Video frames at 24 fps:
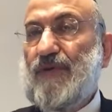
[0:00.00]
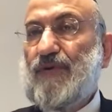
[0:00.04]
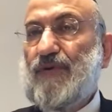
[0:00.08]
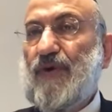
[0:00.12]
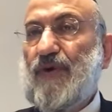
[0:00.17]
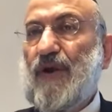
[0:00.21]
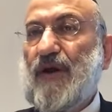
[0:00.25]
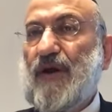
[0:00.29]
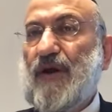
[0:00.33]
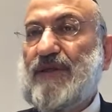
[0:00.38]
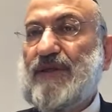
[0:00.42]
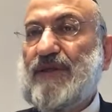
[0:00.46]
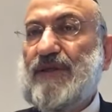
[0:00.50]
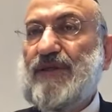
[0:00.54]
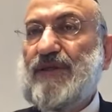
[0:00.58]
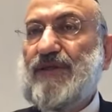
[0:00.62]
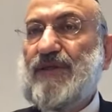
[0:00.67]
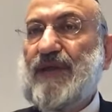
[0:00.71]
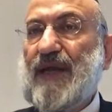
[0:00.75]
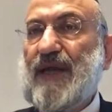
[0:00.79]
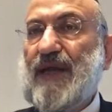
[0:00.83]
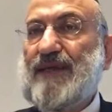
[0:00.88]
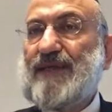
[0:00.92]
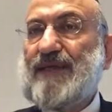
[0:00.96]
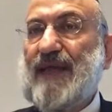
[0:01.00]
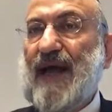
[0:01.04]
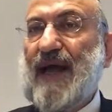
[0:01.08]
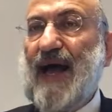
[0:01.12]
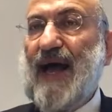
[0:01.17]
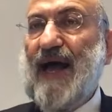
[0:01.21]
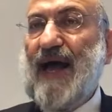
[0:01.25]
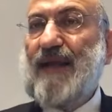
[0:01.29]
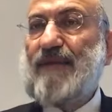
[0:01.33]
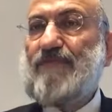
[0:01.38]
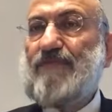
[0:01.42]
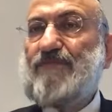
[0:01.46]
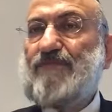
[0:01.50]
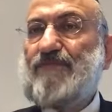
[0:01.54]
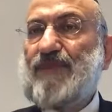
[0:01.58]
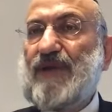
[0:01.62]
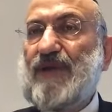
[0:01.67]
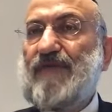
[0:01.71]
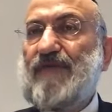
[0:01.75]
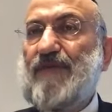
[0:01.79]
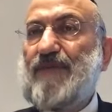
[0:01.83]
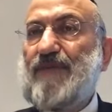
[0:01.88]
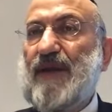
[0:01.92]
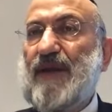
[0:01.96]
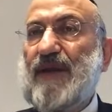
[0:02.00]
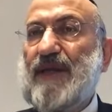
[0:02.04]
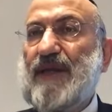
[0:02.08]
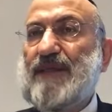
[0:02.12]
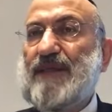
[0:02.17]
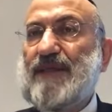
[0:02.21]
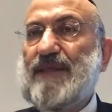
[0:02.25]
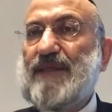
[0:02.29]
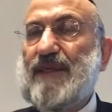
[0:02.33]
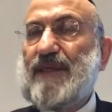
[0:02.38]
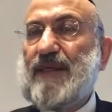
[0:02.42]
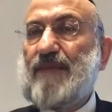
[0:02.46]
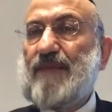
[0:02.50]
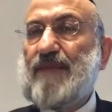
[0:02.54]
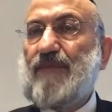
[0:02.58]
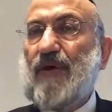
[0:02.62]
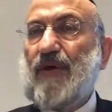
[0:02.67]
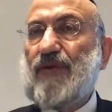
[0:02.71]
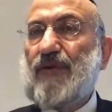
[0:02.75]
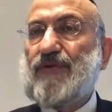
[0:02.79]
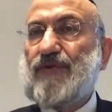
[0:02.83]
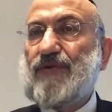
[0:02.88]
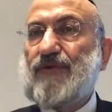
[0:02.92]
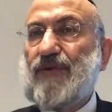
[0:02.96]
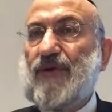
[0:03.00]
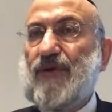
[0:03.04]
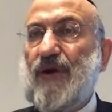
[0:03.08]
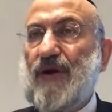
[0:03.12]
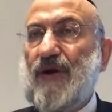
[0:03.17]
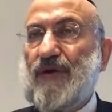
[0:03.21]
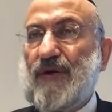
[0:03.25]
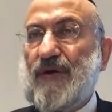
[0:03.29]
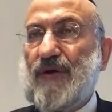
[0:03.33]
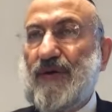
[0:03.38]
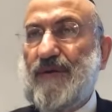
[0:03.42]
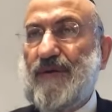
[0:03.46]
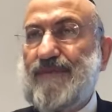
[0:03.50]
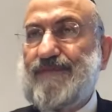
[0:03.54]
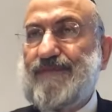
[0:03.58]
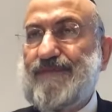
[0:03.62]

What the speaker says: Torah is teaching us unbelievable lesson about Lashon Hara.